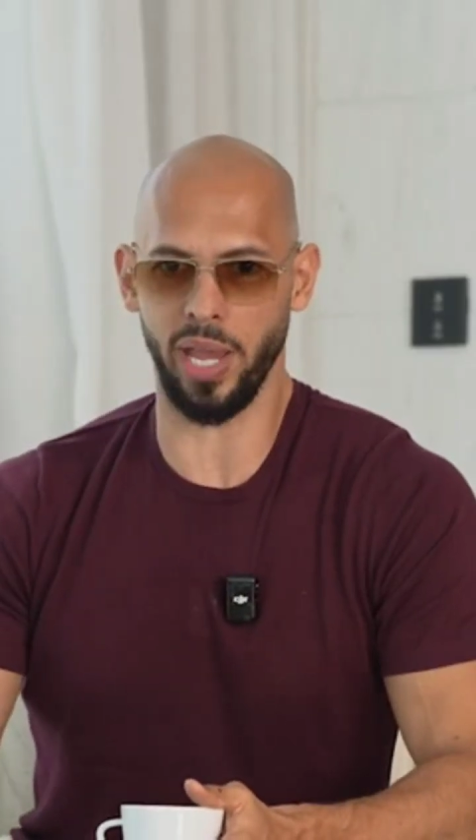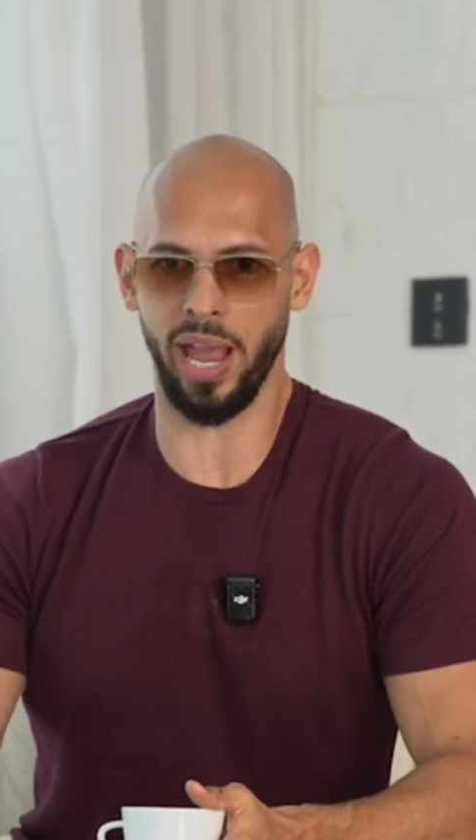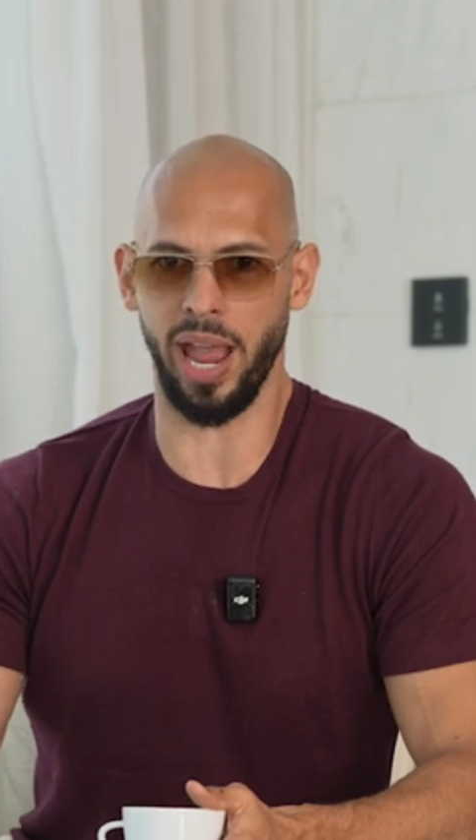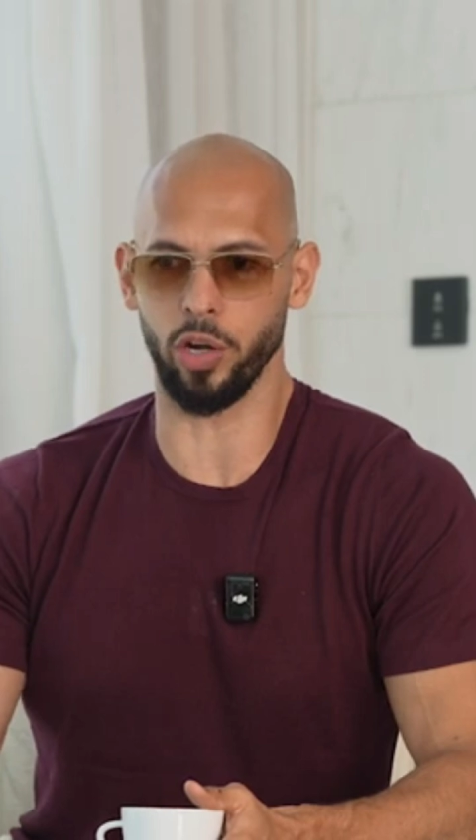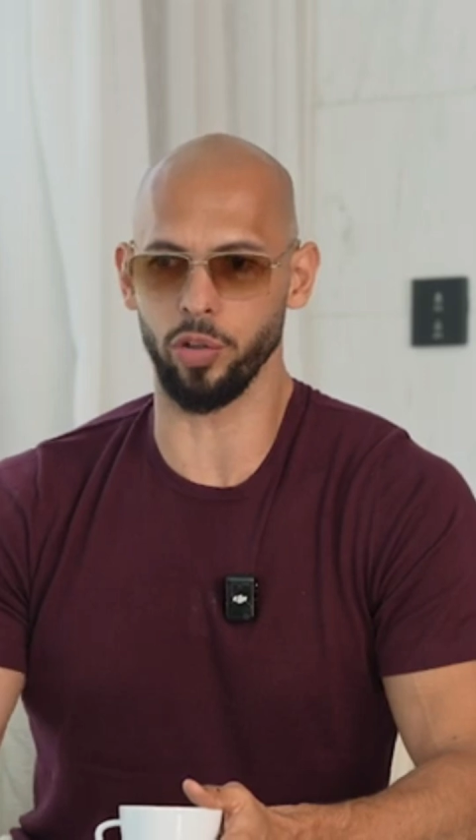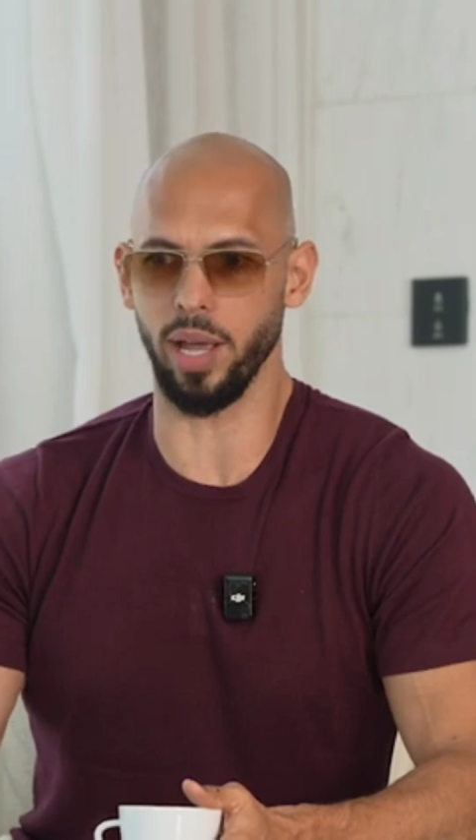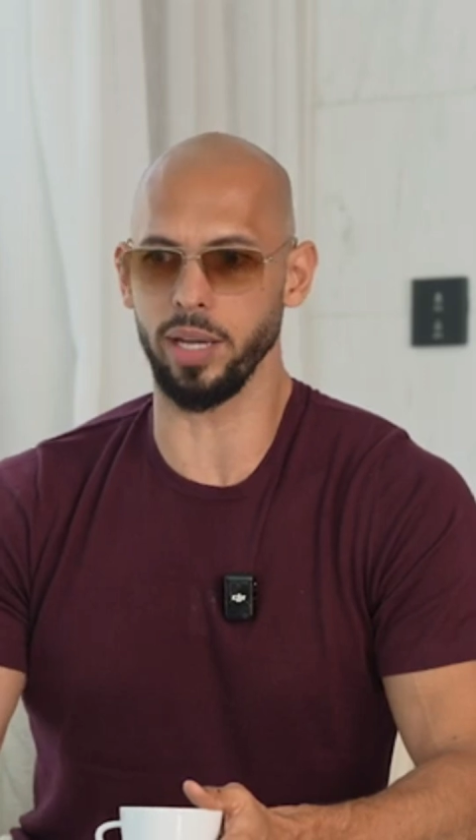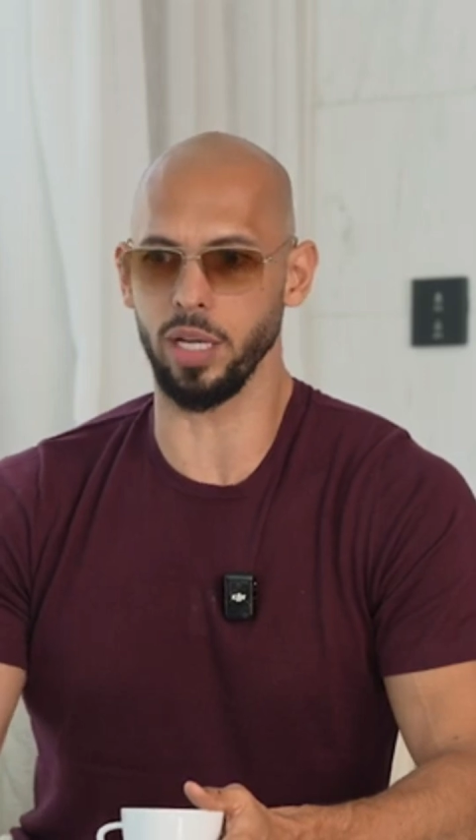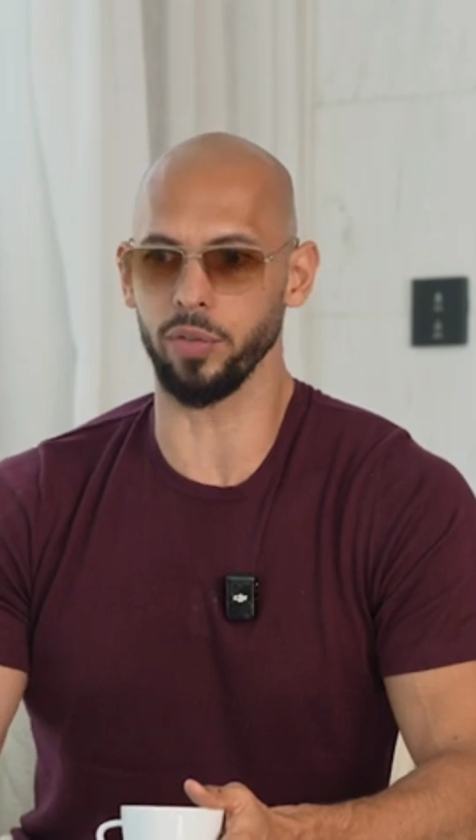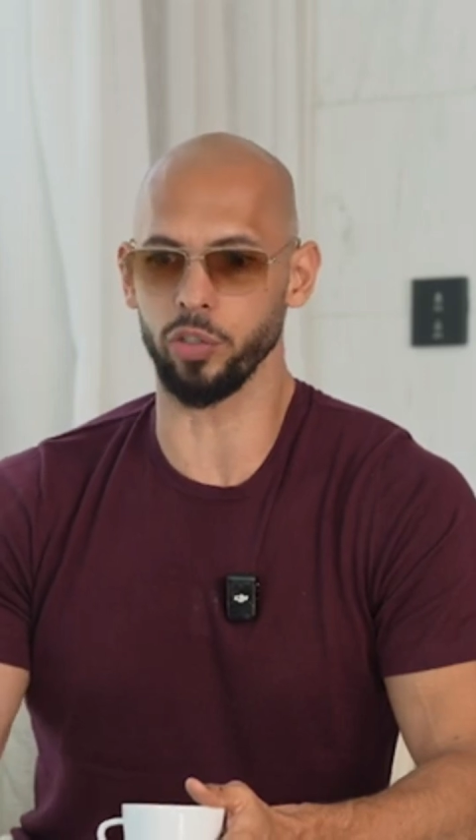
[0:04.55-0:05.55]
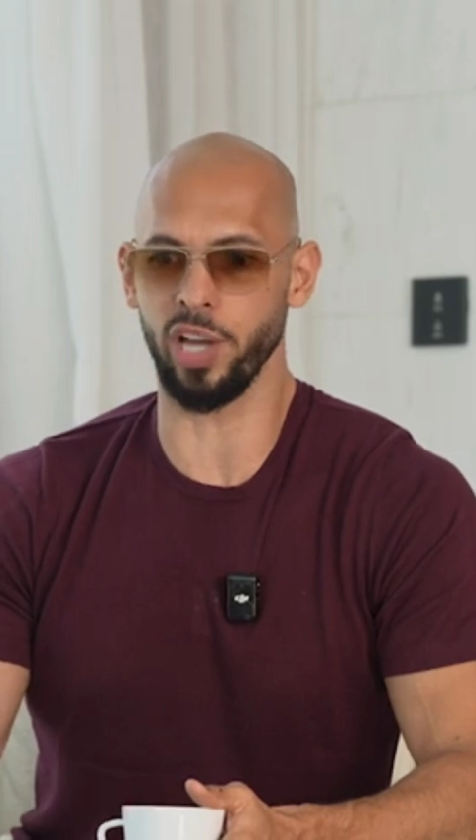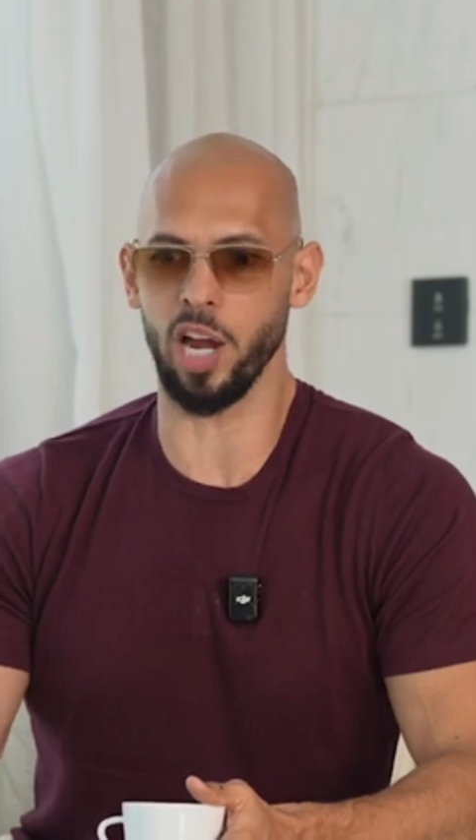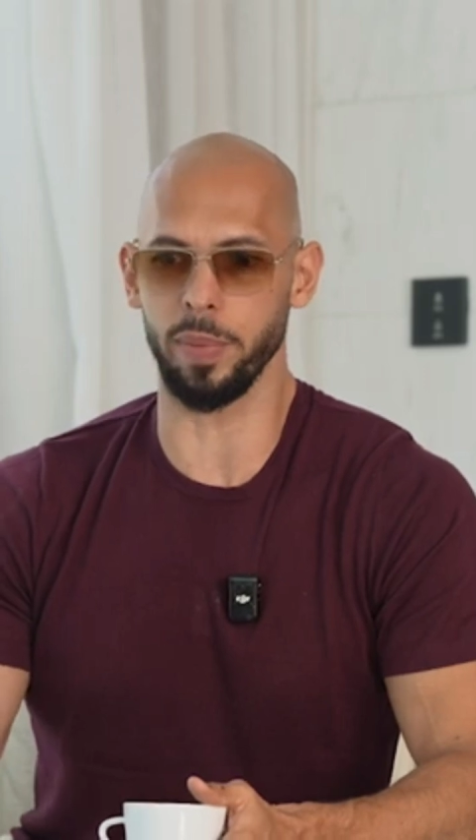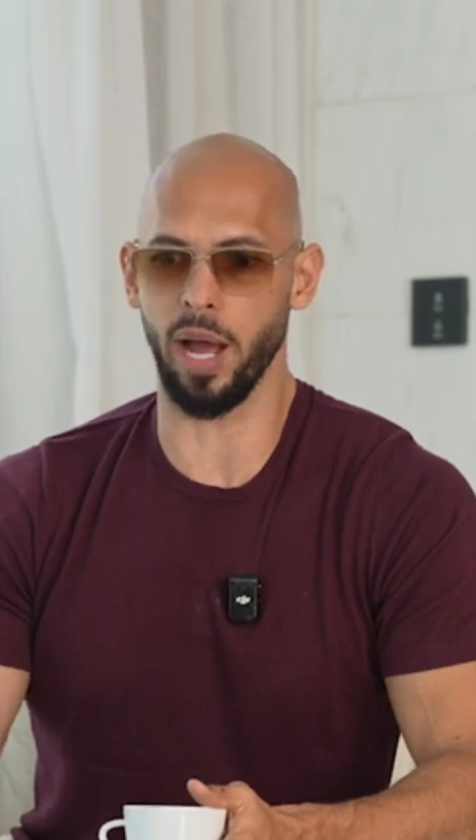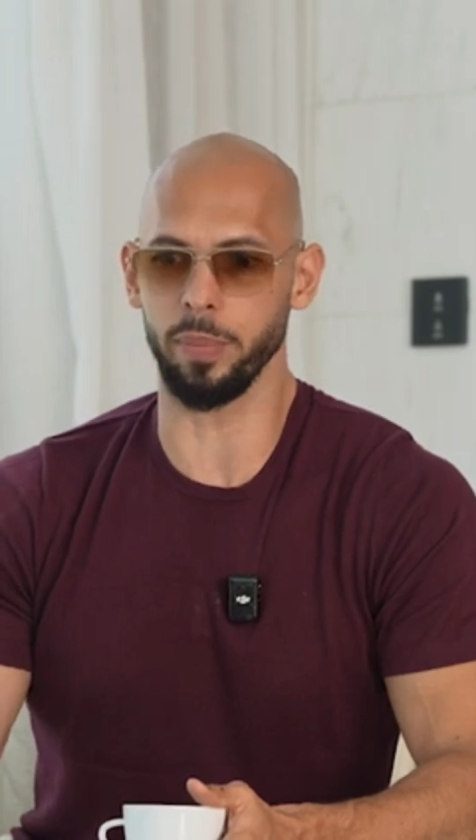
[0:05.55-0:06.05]
You can't handle the idea of
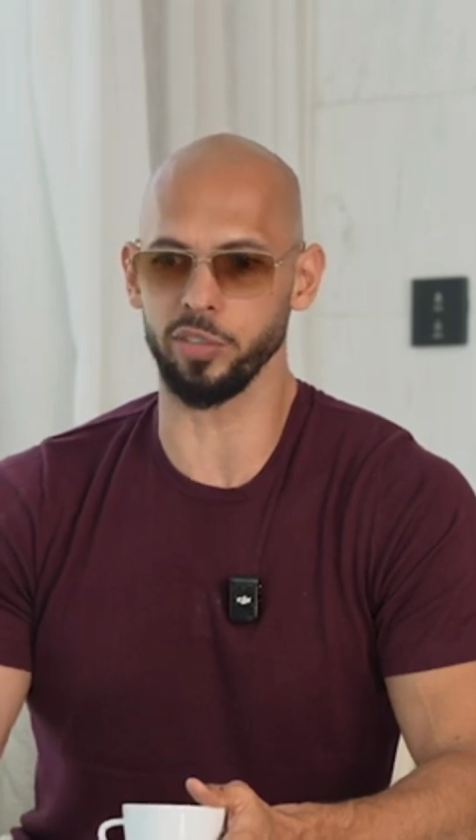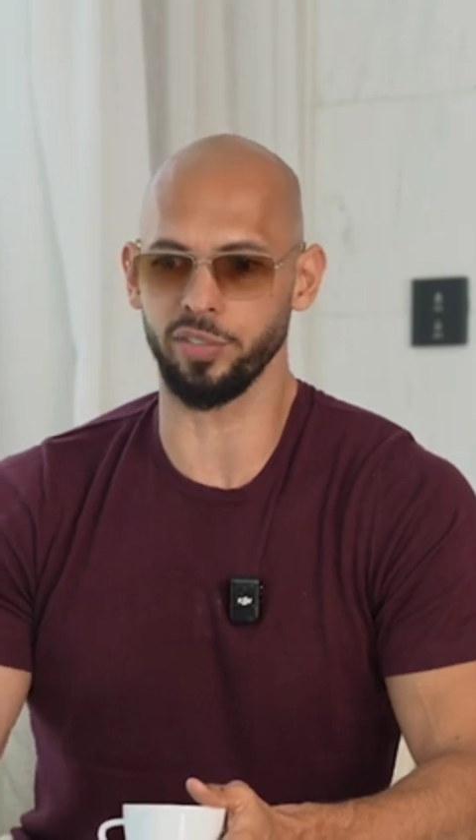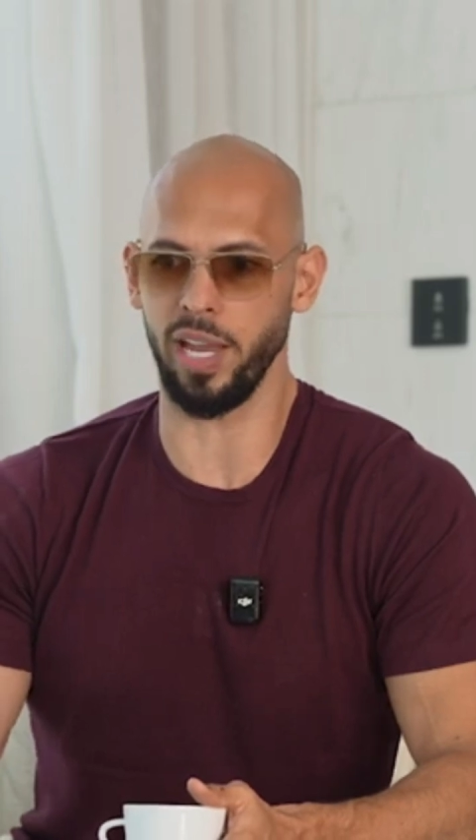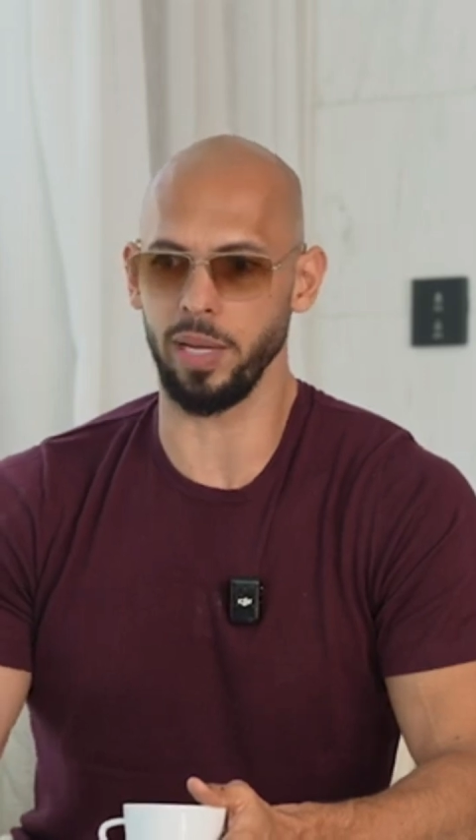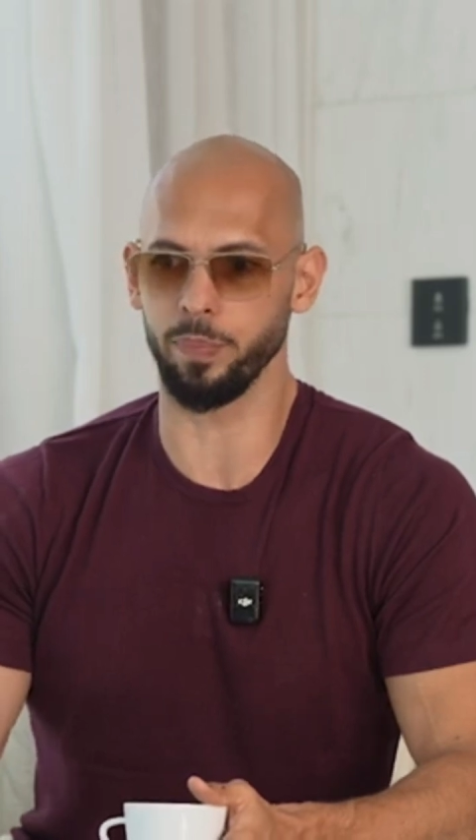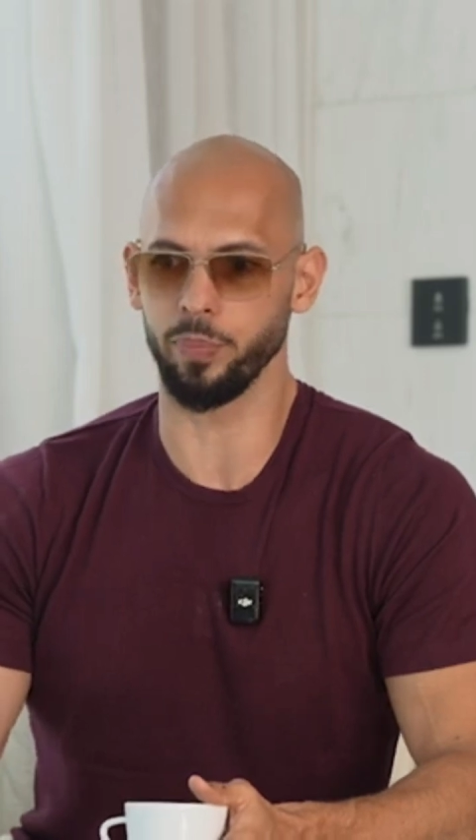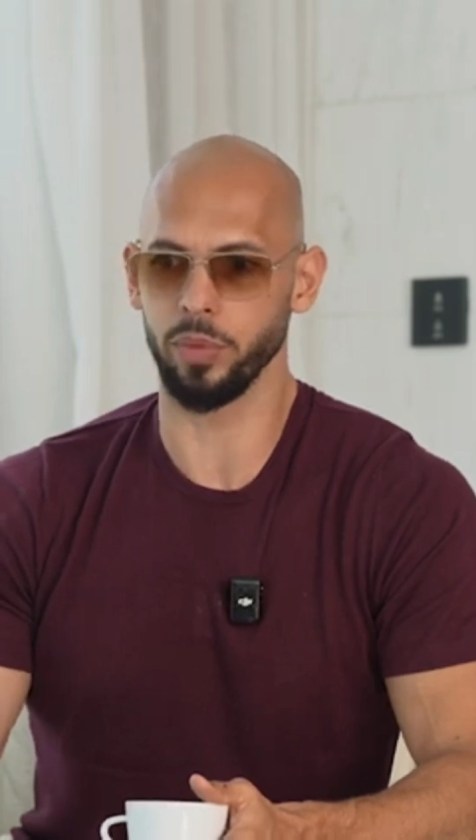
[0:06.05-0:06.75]
retirement. I'm the same.